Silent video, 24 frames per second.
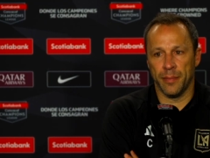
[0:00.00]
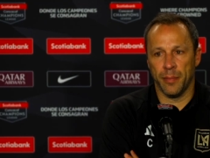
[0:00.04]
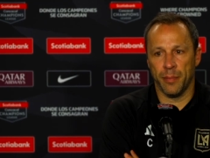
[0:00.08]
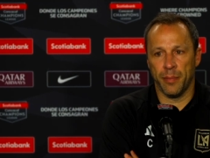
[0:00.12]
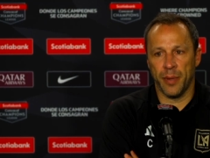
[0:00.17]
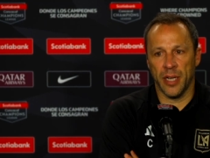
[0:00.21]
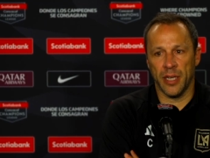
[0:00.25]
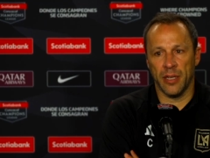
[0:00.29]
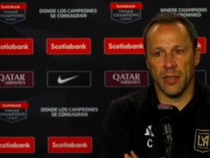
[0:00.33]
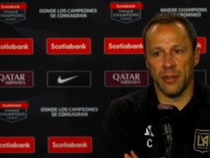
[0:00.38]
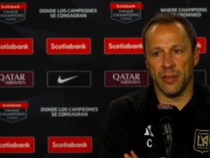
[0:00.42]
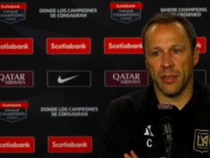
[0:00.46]

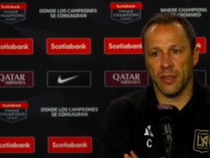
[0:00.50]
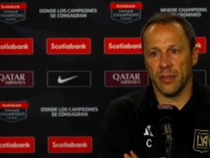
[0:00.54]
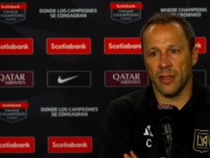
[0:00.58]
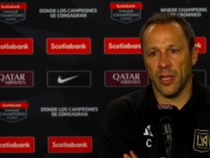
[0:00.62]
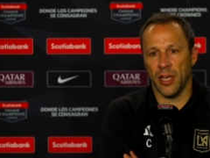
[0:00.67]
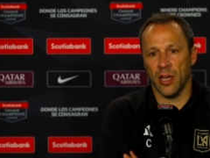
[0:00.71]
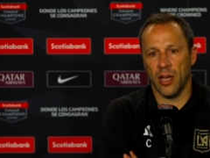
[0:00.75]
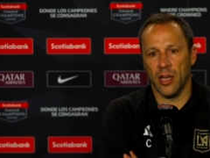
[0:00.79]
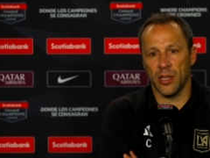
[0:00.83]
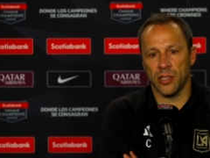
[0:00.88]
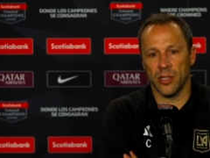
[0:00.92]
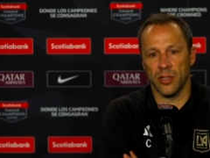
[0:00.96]
but they
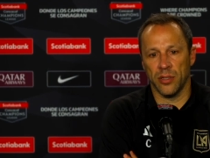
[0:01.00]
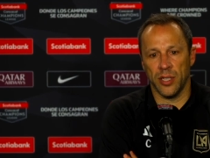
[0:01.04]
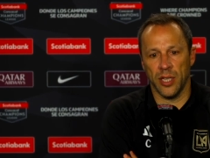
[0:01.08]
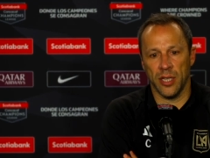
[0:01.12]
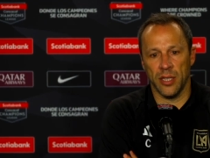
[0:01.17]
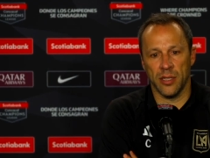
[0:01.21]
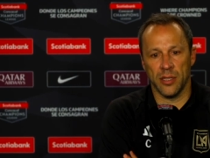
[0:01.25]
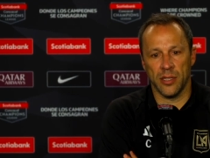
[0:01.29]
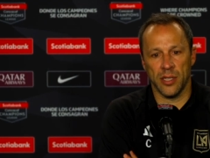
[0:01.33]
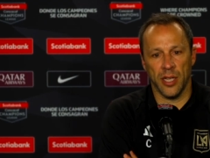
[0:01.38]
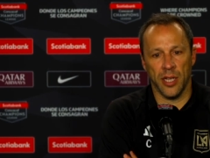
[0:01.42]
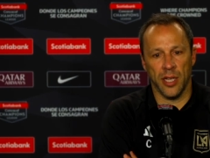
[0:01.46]
also
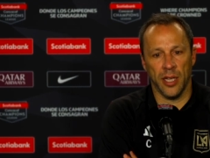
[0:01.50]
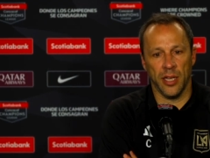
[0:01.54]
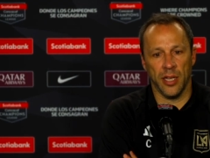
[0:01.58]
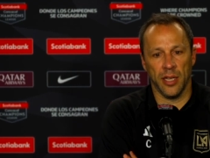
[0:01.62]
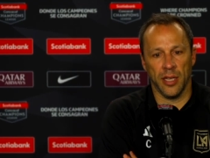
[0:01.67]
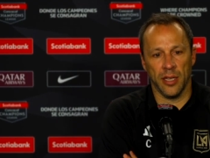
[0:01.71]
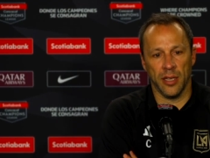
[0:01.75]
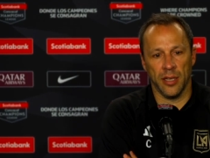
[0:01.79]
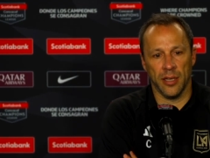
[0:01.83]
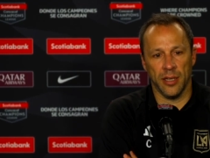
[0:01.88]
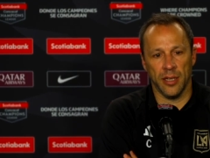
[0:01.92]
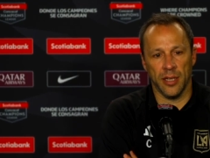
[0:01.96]
didn't see
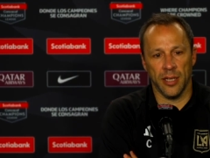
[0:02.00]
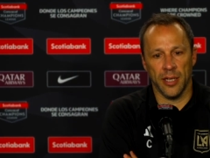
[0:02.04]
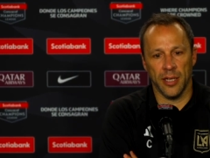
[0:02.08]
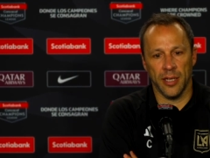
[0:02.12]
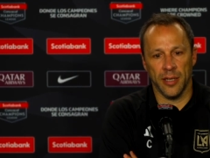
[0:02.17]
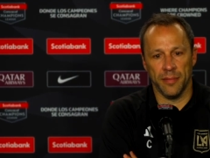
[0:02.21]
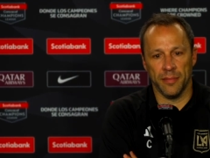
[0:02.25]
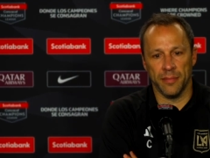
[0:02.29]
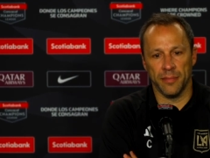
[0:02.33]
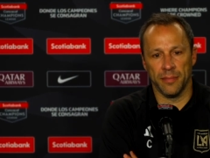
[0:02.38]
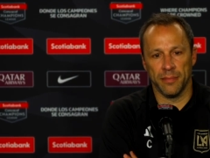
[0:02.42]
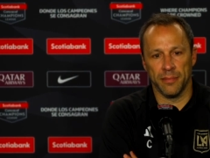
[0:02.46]

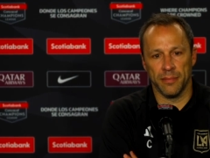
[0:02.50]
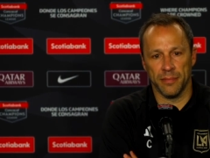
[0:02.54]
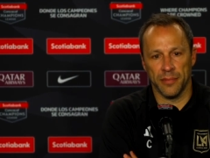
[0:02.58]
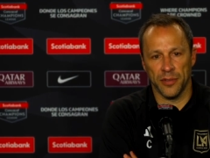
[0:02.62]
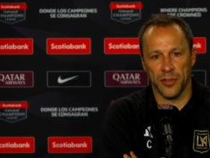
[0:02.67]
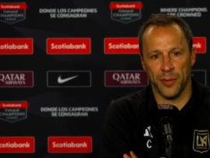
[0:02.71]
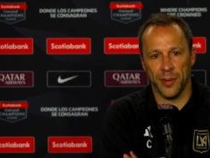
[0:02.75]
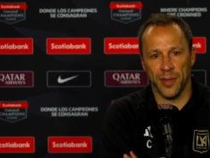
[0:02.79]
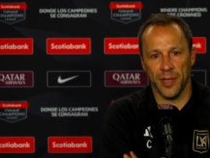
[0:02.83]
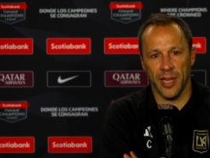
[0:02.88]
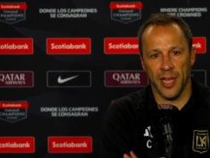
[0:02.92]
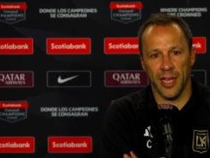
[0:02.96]
the
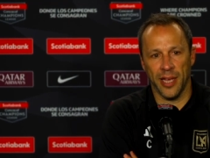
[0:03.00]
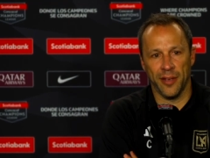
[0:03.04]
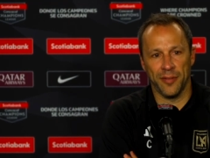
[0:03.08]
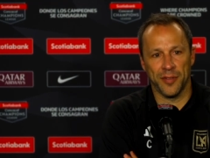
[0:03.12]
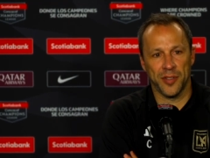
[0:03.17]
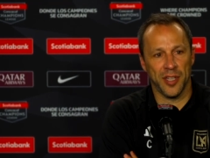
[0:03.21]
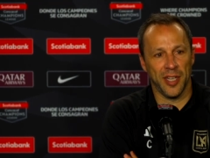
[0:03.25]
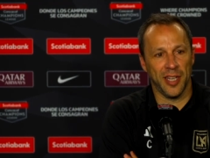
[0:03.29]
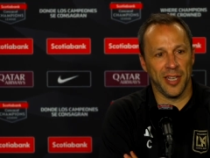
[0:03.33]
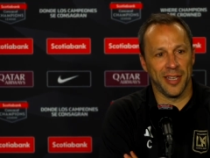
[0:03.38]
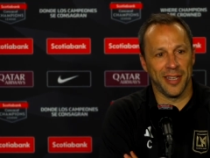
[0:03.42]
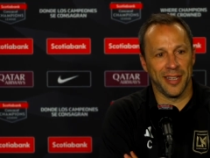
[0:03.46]
real
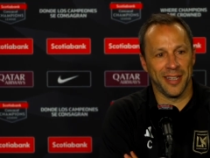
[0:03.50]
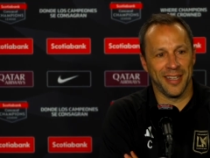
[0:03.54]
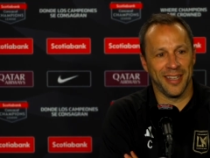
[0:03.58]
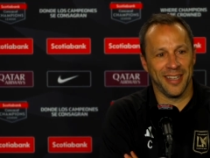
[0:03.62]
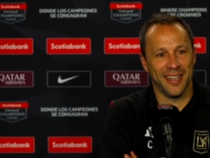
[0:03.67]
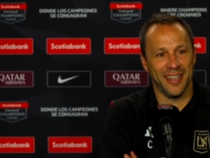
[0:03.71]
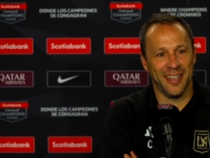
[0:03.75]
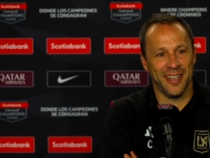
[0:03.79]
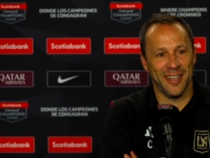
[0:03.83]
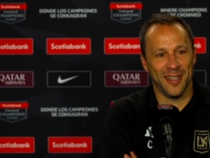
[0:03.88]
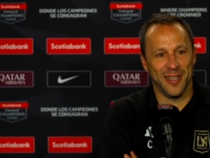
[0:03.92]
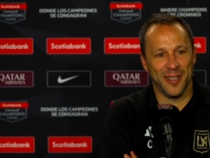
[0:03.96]
AFC.
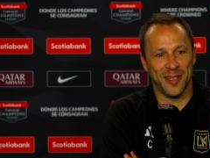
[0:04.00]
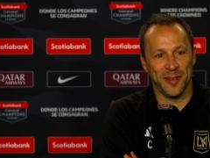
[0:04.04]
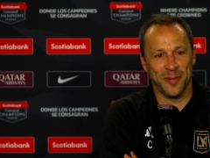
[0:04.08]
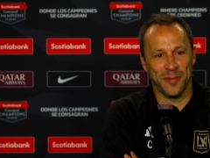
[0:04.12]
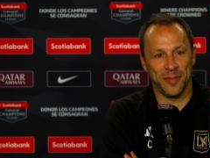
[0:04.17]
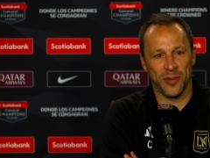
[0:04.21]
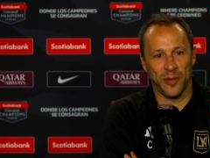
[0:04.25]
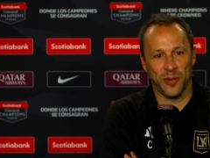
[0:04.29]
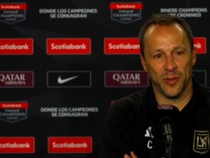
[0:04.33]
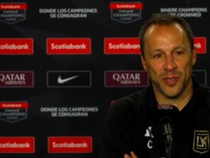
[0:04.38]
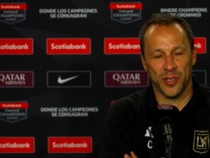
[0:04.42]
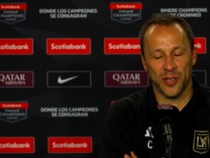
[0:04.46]

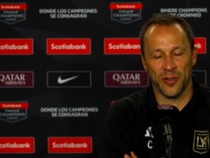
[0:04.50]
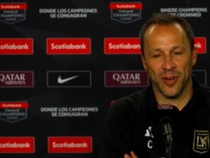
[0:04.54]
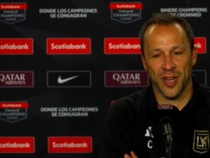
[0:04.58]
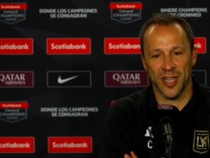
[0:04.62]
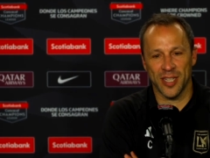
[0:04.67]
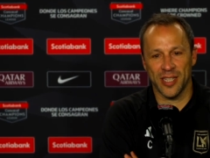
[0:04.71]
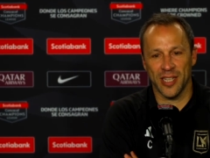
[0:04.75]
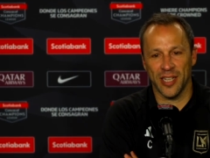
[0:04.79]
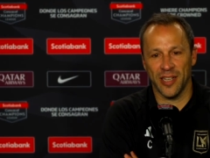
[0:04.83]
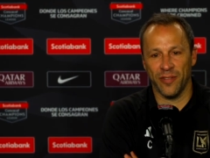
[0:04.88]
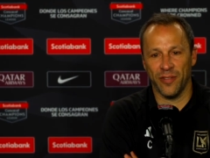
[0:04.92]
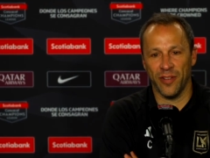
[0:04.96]
Who was
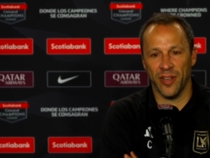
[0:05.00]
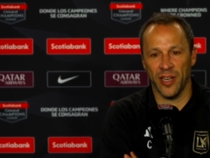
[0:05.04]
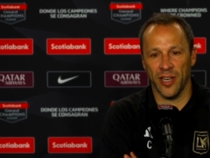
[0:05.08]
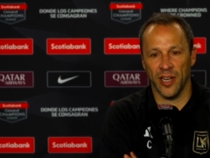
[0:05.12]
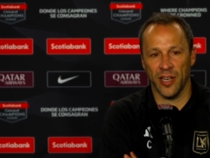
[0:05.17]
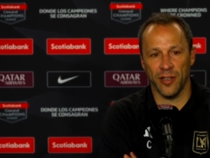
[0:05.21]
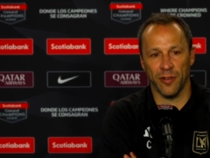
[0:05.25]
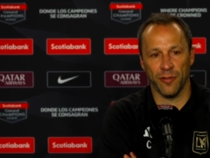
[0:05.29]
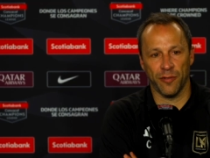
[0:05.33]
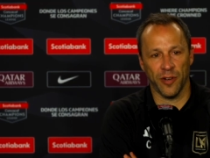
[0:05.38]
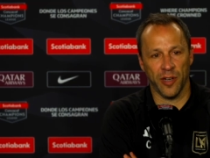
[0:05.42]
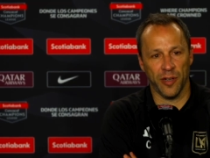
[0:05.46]
aggressive and
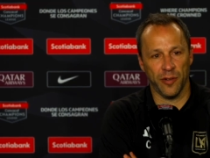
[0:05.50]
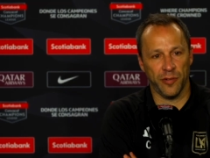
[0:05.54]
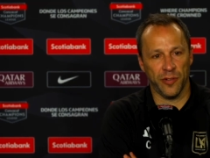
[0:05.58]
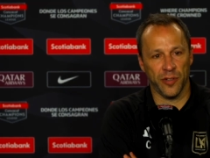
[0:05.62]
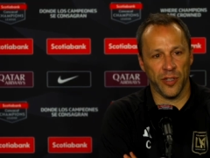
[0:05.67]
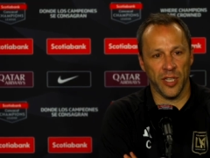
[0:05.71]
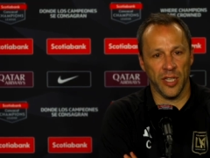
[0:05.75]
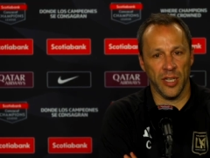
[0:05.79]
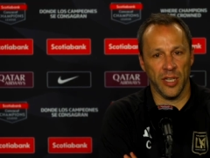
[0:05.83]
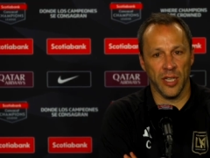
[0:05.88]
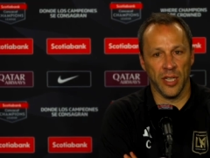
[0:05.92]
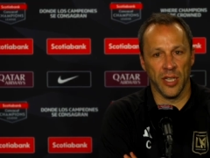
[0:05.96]
on the front
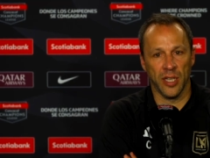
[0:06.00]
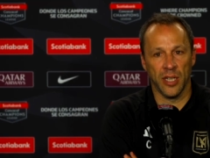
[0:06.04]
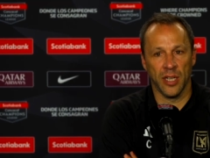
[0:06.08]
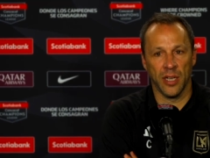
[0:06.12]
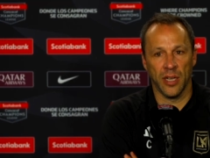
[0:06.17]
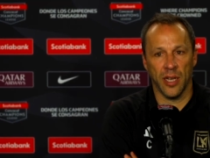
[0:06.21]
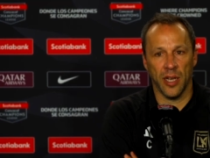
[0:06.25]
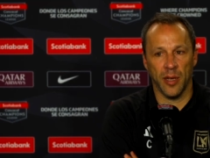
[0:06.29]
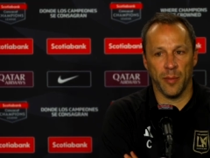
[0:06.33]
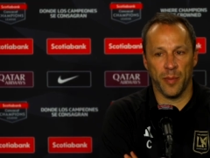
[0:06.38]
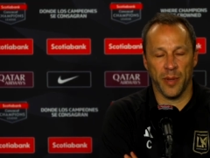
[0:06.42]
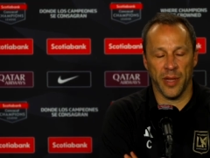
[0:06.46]
foot
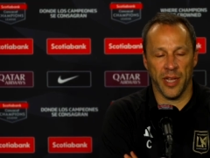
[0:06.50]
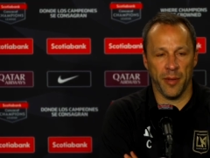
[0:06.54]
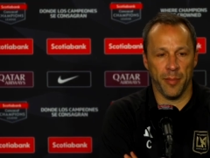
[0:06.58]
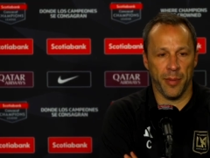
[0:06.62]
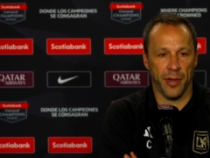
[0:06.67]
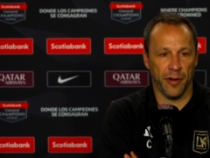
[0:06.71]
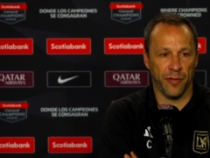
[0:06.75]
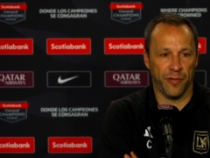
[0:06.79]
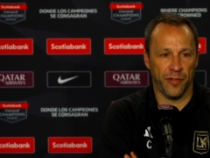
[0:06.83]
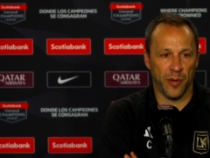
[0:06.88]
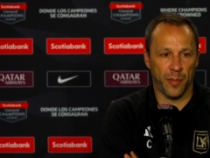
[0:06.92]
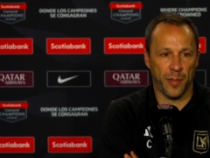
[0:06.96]
and playing
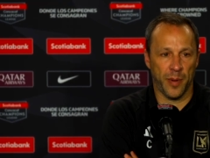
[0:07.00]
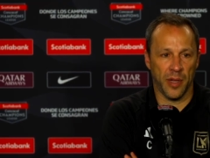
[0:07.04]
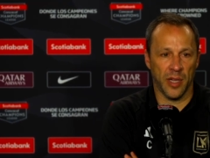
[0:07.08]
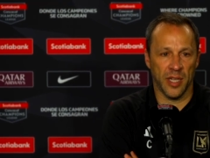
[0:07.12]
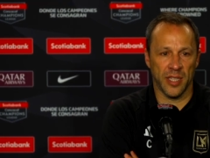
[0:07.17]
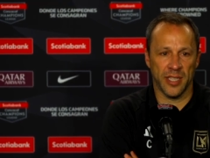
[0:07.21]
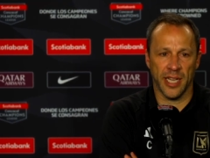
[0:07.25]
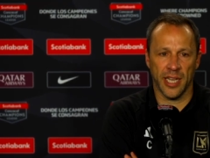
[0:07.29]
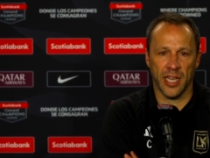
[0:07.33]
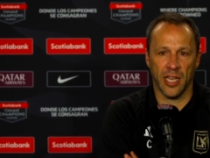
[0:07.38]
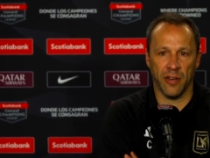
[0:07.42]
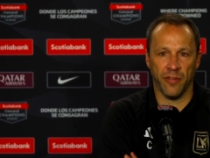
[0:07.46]
better football
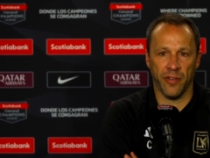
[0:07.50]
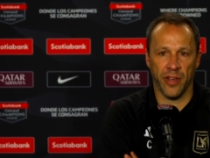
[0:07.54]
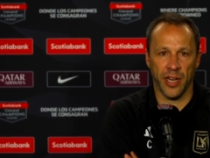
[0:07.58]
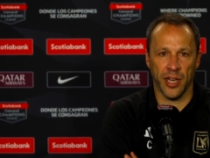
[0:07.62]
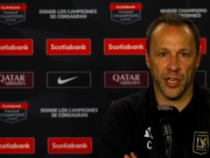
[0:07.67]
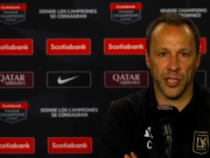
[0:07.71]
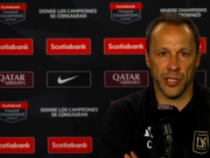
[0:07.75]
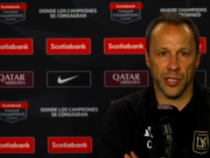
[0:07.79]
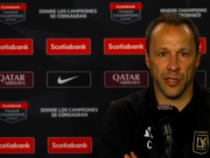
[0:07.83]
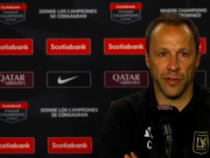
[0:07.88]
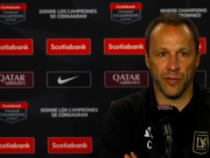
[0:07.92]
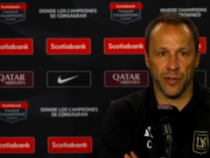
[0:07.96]
and taking
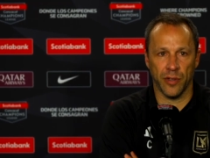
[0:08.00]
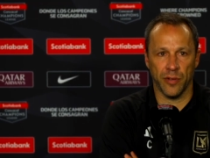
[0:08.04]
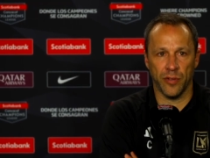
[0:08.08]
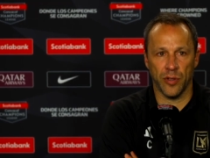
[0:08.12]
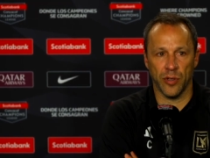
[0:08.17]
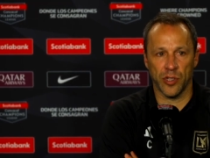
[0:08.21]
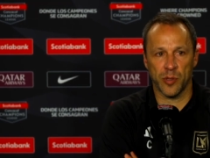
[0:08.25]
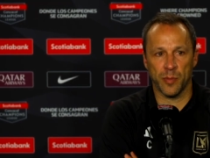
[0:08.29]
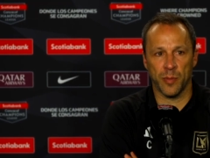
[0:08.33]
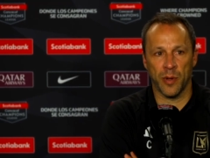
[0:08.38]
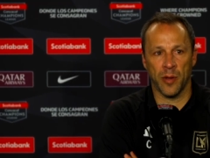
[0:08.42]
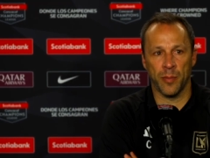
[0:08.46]
advantage of
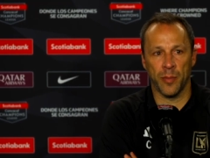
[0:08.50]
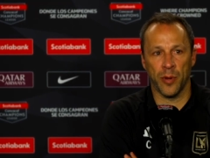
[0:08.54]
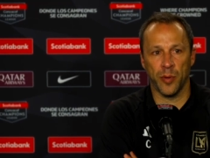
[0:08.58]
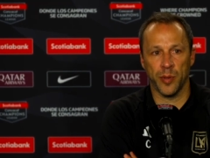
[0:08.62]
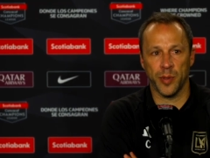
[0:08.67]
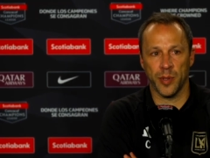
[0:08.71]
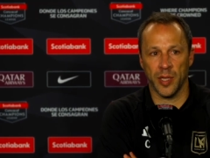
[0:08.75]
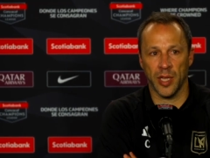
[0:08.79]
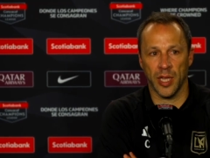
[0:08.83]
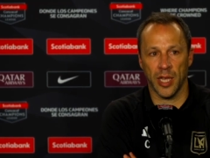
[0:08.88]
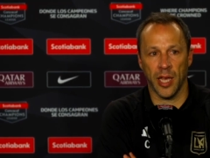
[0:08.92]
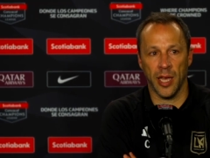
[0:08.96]
those small
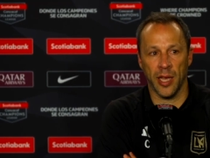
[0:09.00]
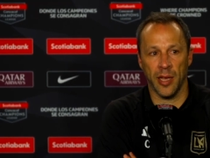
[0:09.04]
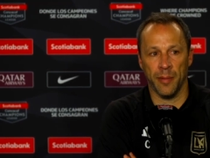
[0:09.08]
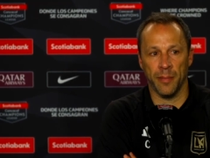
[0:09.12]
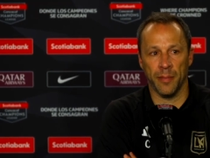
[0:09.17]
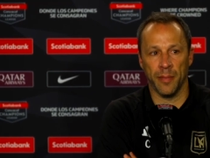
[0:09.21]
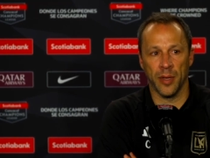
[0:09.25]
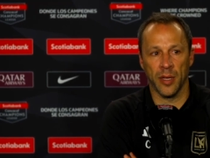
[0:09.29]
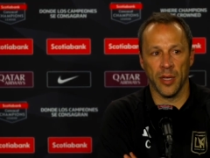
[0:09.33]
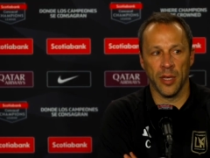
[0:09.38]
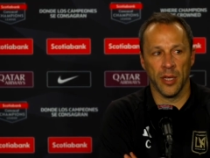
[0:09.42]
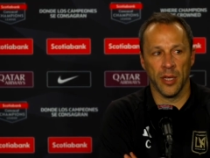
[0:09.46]
moments in the game,